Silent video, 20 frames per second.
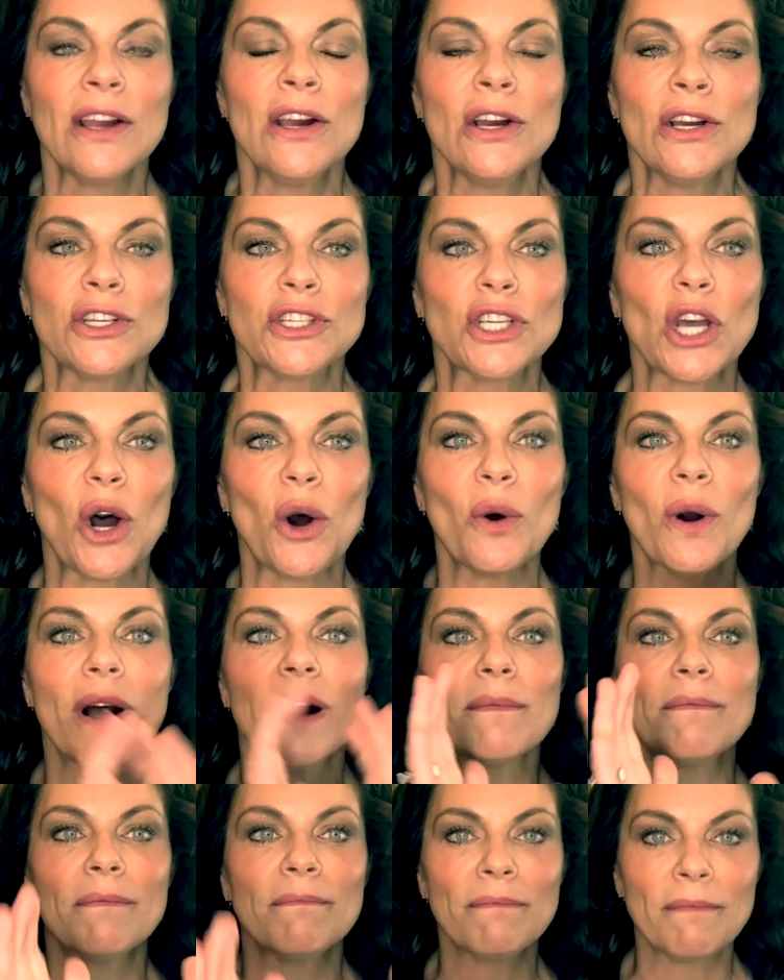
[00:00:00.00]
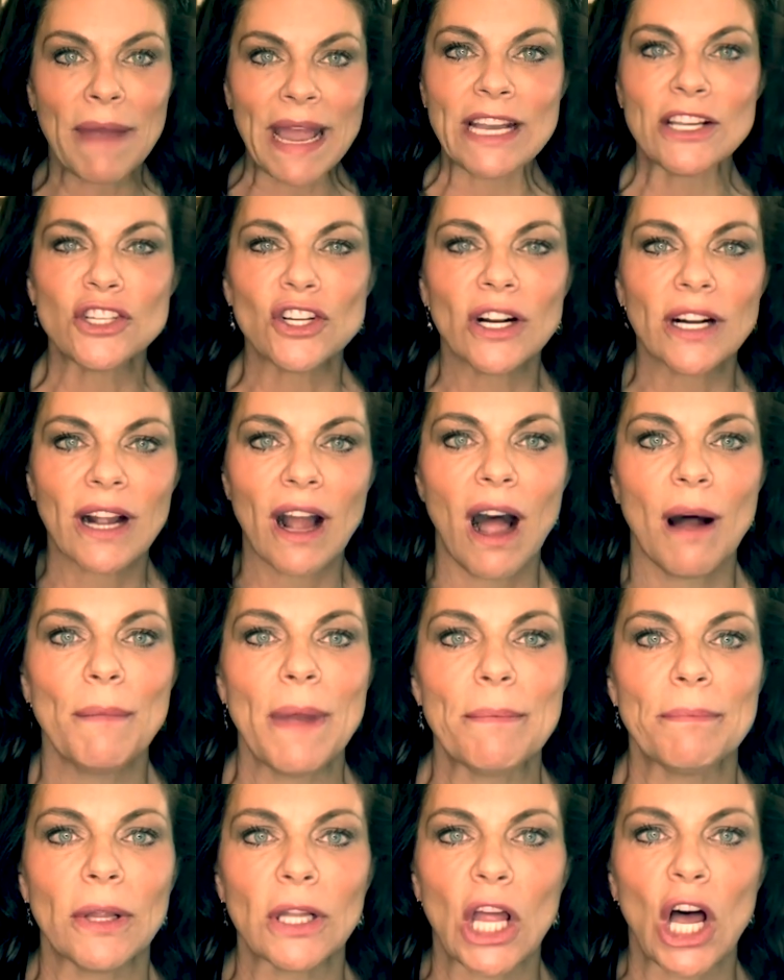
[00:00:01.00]
So make sure to comment
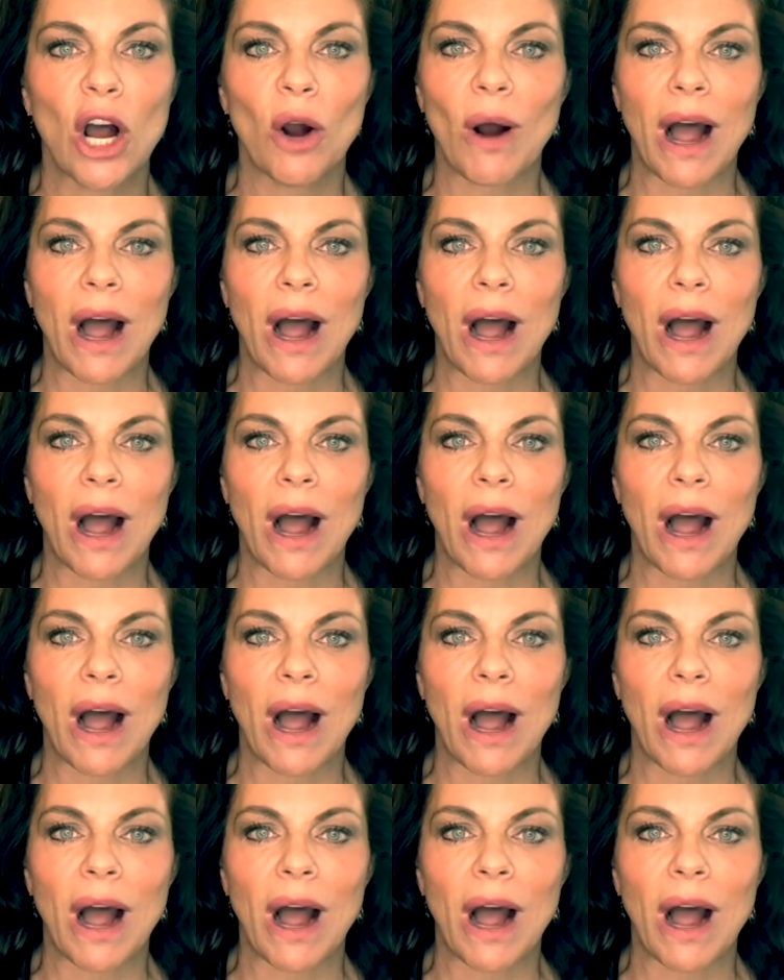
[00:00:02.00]
below.